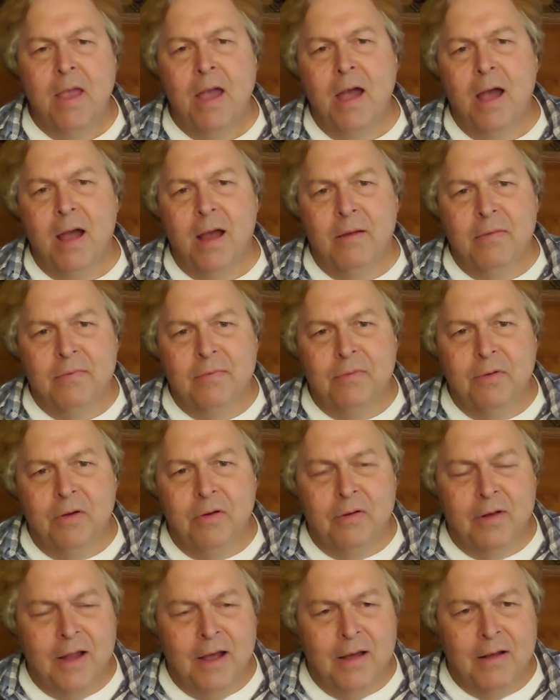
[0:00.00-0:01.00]
I've
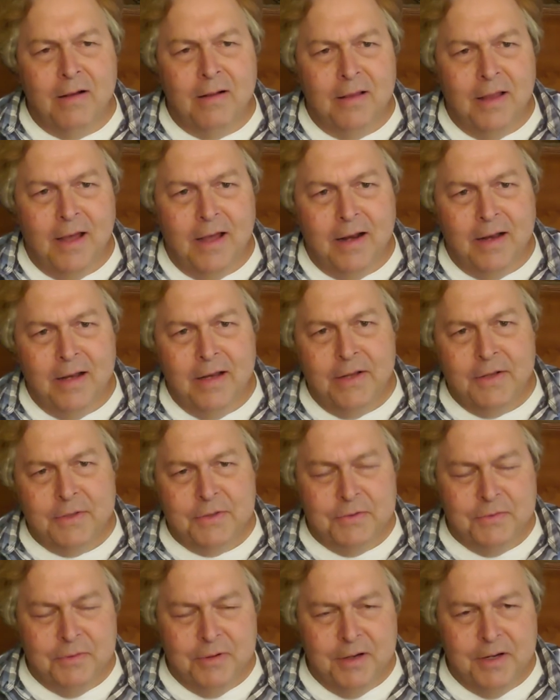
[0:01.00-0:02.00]
thrown out a lot of
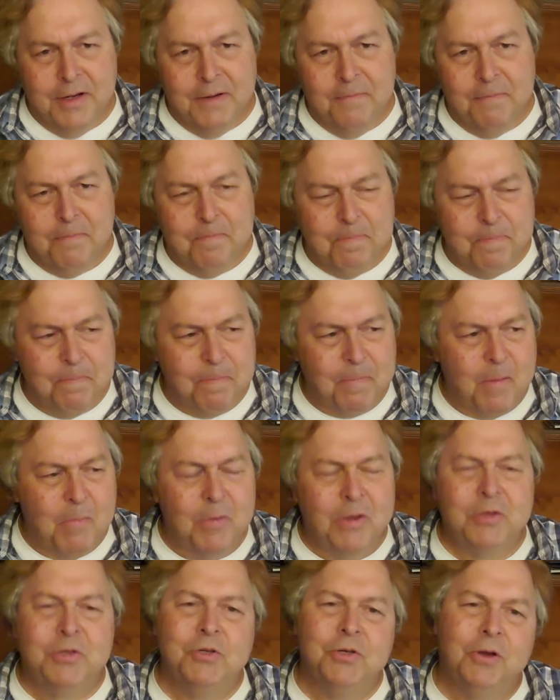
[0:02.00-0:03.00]
history
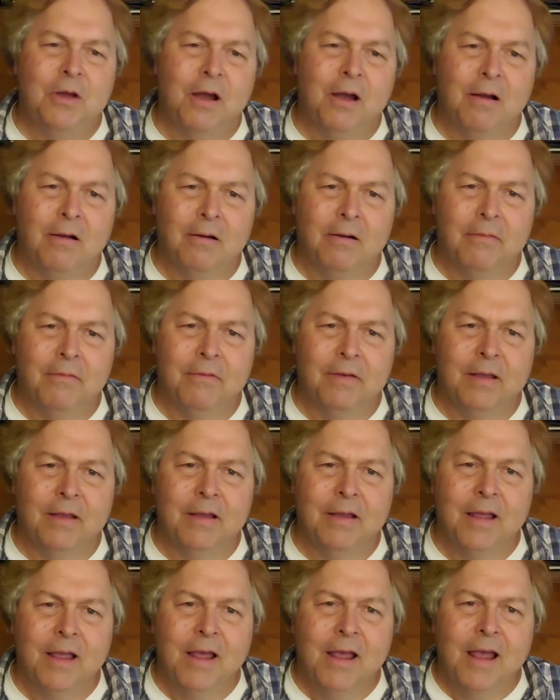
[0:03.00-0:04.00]
with geography,
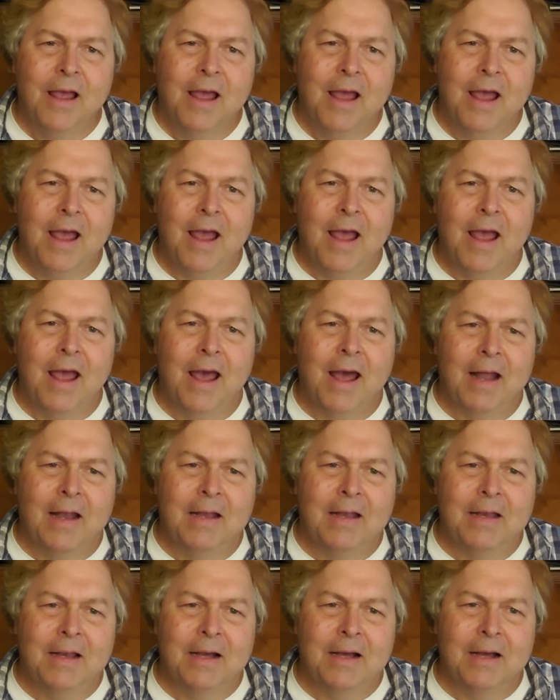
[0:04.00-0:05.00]

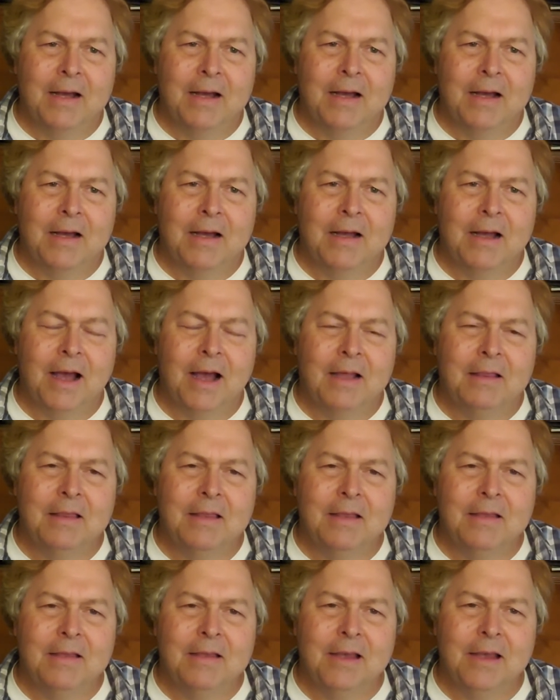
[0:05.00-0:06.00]
and I
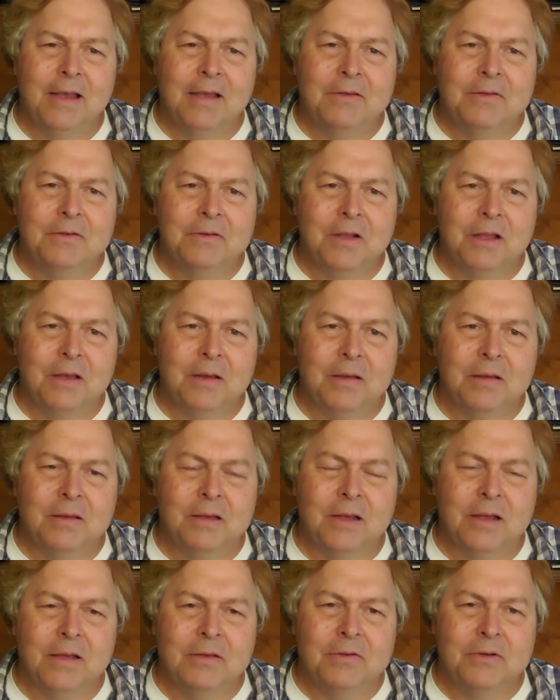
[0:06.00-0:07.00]
think the answer, like
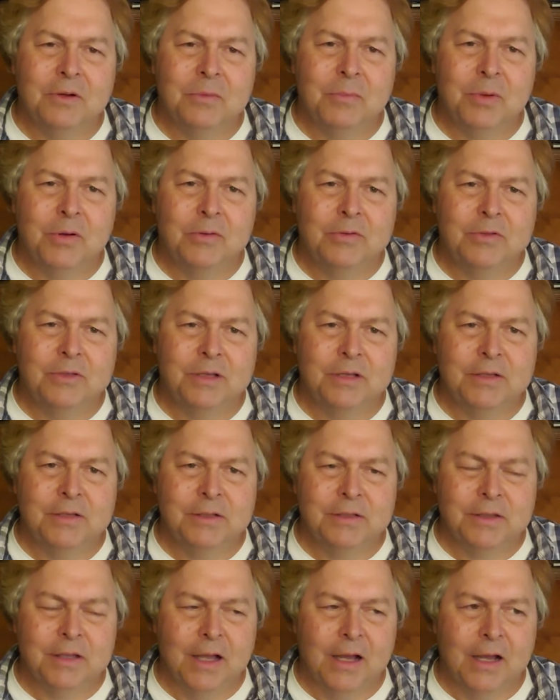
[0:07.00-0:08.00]
the answer to most things
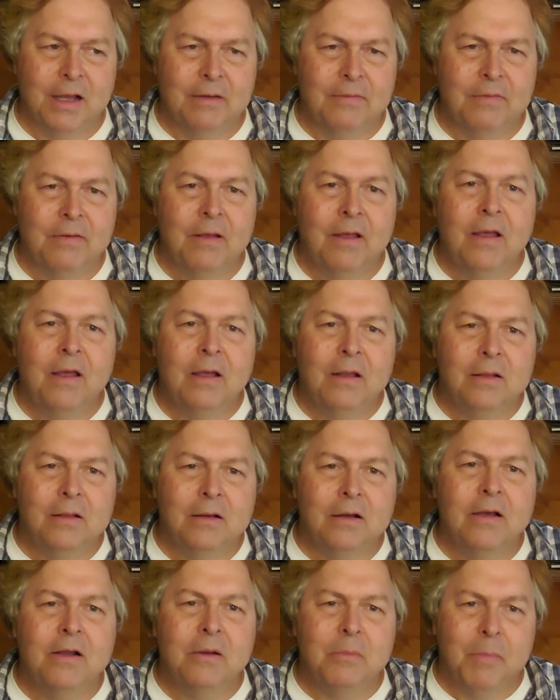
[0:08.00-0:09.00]
in life,
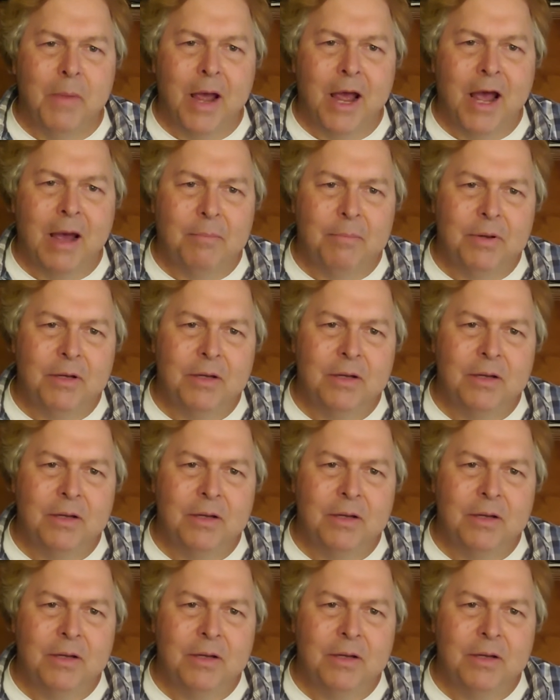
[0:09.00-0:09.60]
look at a map.